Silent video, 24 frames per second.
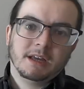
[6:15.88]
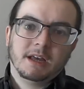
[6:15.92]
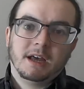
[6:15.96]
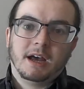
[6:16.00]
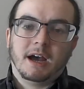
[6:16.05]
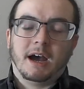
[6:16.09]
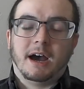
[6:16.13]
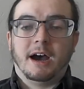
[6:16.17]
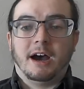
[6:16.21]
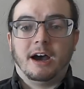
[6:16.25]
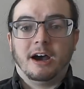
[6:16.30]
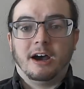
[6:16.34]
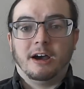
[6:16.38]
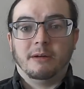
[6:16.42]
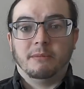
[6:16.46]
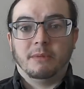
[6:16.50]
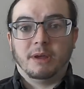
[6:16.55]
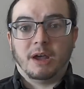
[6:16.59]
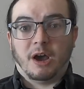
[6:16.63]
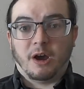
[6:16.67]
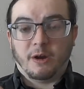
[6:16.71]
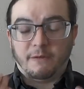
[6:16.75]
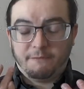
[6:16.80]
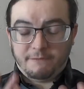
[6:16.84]

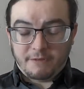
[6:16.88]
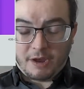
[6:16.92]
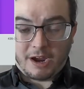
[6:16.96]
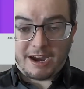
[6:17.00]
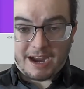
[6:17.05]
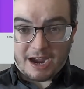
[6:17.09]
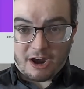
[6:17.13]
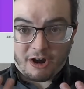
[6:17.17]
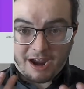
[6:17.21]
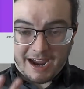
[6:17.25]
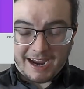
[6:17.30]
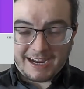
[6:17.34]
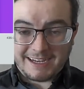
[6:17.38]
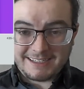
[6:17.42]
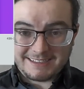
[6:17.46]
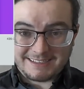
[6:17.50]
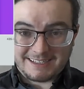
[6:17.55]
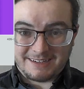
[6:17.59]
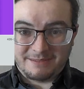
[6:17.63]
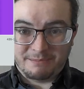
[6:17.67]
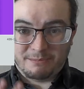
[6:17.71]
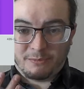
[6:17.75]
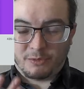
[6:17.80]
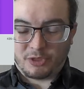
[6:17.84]
Our eyes
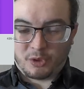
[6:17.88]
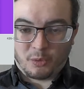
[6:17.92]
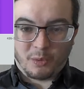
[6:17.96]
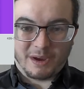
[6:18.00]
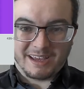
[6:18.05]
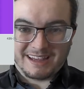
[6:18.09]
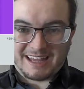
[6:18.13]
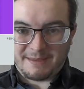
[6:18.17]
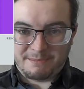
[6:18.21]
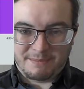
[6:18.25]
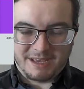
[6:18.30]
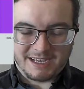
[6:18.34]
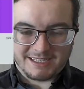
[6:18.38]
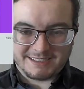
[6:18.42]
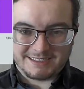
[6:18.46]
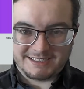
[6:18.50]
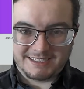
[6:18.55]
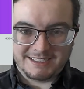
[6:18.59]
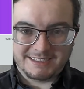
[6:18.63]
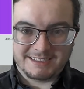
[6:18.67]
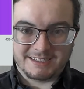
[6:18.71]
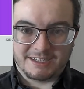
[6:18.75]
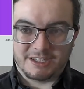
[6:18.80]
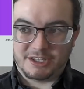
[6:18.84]
and the way light
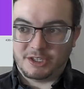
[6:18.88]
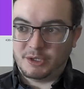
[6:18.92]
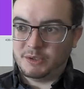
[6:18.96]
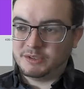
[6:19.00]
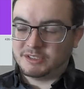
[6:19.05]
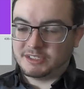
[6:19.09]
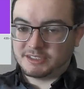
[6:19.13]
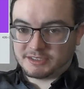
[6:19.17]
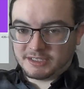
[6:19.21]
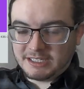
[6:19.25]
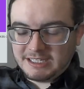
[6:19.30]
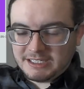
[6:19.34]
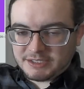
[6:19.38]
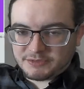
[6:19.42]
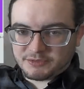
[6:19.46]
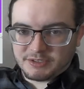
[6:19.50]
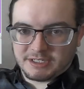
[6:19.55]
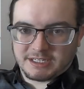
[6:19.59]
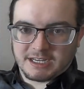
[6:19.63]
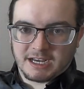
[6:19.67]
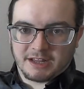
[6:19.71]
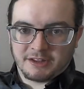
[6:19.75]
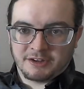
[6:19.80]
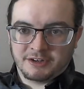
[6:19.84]
mixes uses these
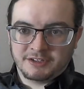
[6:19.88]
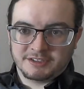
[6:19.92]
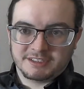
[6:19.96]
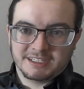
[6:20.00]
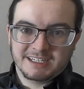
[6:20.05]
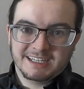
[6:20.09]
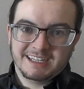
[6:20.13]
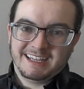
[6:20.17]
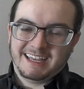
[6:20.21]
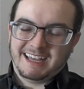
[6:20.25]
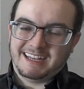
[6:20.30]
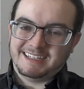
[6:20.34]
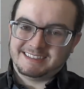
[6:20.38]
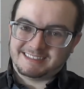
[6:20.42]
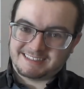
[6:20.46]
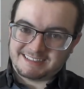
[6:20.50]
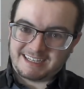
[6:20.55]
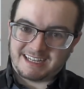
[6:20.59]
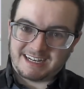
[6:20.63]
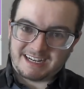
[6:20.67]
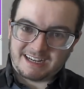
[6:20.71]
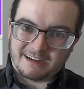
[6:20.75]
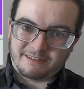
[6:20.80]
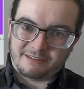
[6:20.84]
3 colors
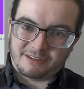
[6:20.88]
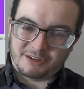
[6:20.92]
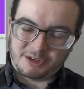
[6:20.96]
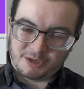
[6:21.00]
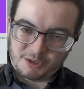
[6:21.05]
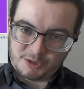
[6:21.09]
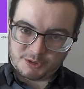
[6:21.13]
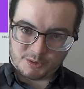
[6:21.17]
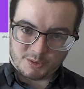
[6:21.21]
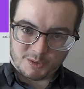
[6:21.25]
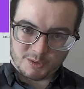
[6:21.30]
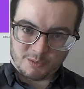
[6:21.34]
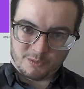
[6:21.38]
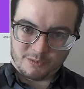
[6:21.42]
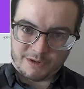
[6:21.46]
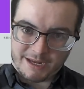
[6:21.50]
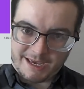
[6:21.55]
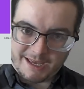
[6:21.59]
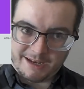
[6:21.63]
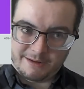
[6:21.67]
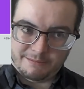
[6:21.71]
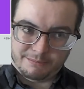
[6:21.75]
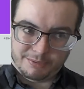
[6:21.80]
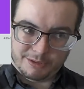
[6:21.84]
instead of the usual
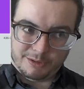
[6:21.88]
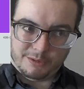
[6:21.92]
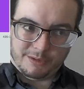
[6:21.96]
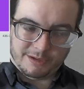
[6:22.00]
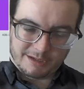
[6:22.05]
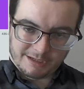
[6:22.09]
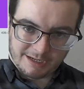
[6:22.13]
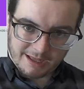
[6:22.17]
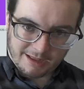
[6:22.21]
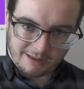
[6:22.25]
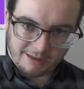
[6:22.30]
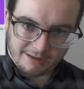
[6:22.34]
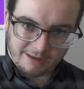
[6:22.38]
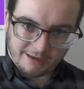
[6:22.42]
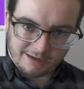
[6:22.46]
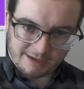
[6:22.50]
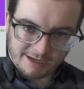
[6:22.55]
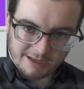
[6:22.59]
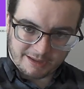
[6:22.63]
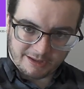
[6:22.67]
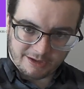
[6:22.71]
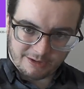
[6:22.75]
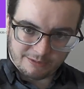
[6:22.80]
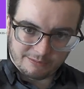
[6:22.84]
red, blue, and
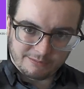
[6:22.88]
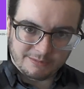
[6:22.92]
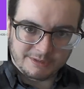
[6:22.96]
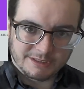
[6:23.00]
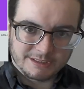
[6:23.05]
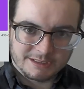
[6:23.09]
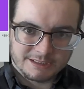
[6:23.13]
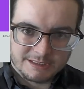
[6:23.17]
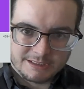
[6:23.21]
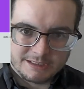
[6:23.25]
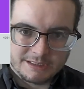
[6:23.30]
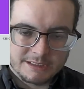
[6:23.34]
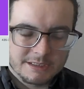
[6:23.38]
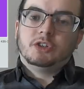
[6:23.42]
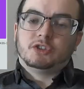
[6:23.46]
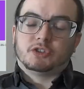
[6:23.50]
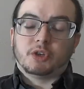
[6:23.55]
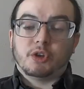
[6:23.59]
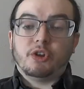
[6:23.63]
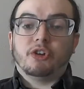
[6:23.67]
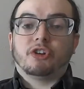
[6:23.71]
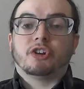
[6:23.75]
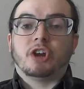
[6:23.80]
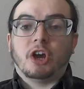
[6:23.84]
yellow.
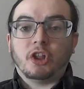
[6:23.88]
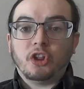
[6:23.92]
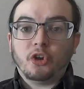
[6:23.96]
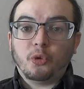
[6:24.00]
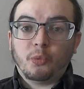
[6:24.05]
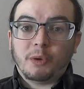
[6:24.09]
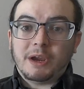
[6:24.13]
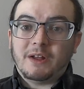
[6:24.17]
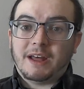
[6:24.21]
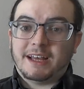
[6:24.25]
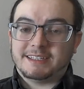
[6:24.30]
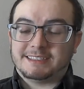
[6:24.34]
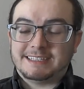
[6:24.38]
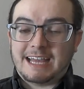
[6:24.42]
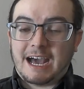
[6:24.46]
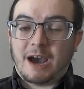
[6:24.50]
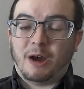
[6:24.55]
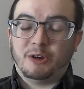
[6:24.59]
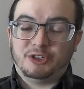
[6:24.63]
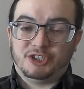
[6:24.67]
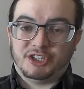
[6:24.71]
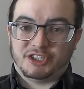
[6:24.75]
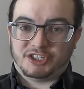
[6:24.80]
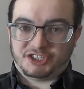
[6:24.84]
So your color wheel has
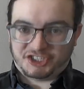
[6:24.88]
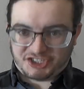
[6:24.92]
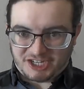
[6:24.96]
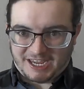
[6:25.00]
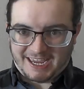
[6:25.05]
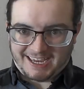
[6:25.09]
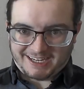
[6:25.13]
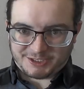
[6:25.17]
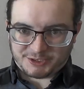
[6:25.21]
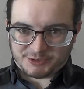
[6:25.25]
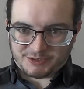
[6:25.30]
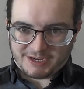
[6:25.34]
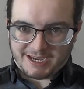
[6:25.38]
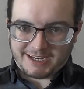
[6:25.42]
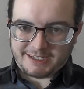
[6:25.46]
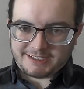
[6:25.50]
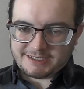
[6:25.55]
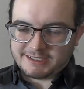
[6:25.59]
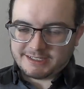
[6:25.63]
now just changed, right?